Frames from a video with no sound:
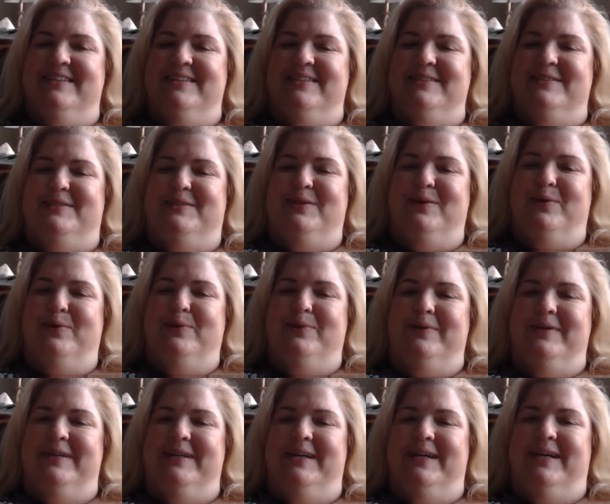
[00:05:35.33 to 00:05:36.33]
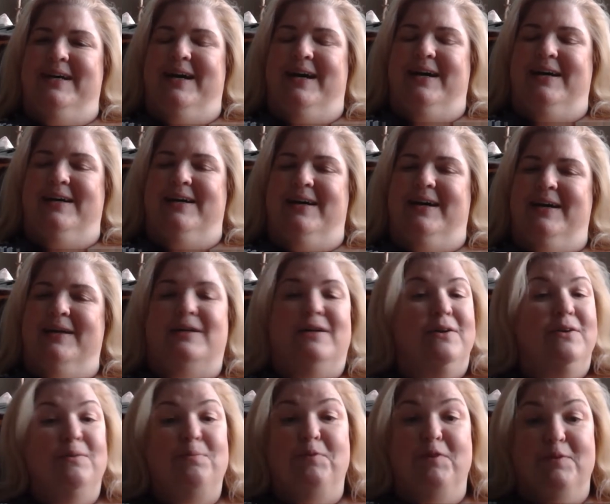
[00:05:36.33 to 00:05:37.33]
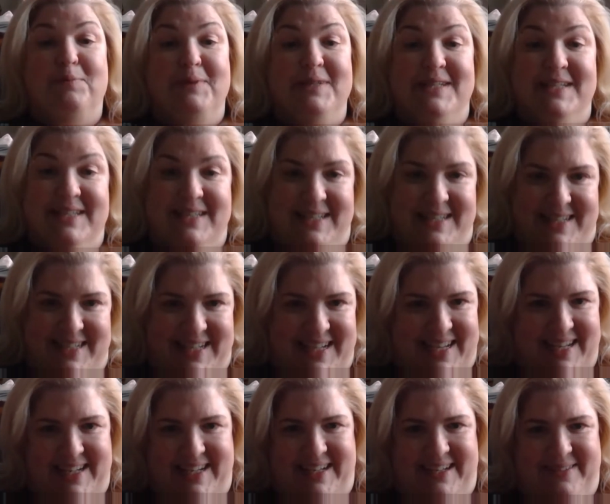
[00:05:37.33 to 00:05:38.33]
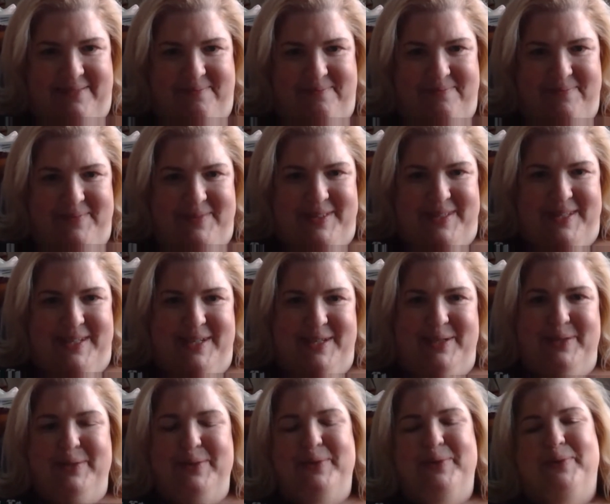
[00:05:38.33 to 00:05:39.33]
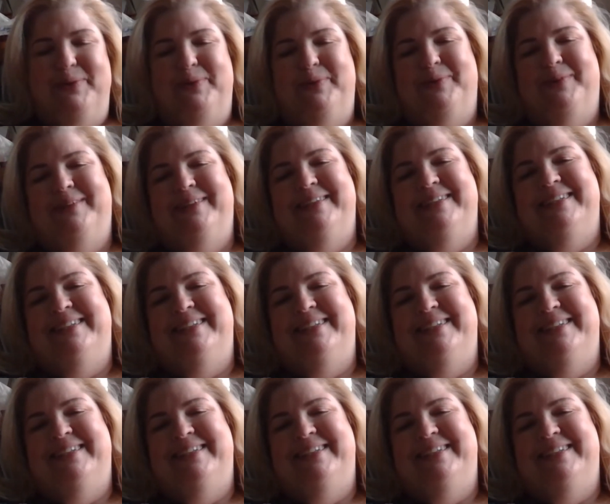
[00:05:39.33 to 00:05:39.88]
So I go to Bloomington, Indiana to